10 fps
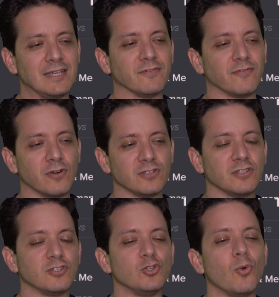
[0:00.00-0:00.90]

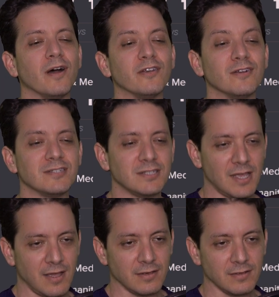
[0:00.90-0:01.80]
first to
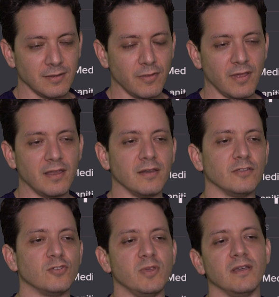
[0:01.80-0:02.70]
understand, then
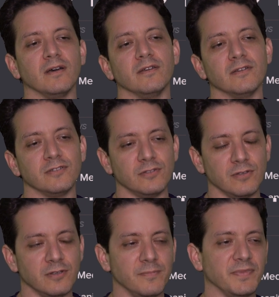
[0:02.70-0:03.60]
to be
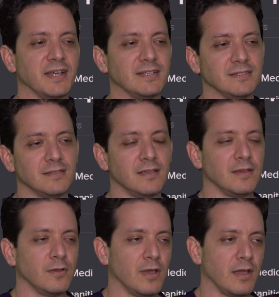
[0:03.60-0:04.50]
understood. That's
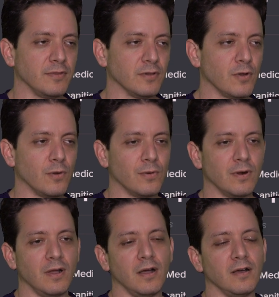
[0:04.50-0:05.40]
at the
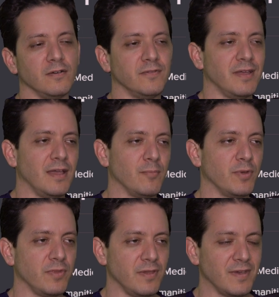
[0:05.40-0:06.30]
core of
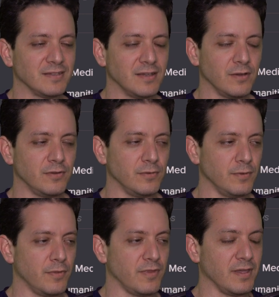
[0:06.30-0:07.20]
empathy. That's how
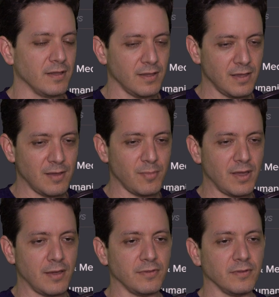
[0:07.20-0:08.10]
to think
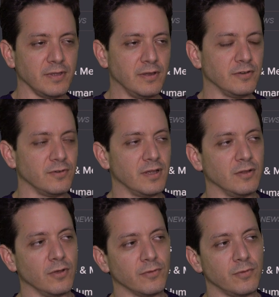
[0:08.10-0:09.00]
empathically. You're trying
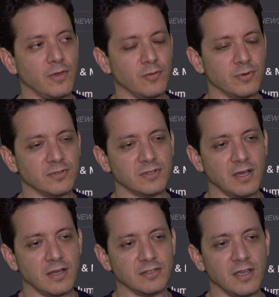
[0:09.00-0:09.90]
to look through the other person's
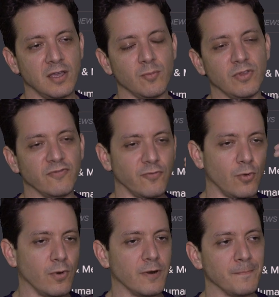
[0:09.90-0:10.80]
eyes
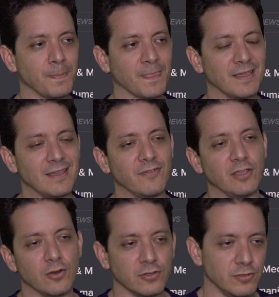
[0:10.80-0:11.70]
before
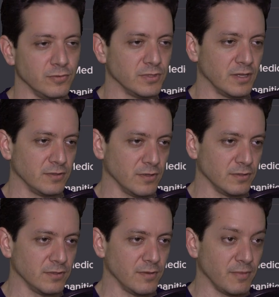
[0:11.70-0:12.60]
giving your 2 cents
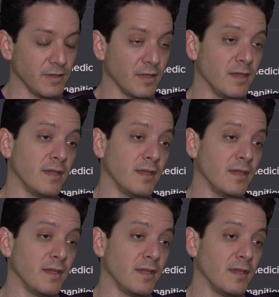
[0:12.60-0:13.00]
on something.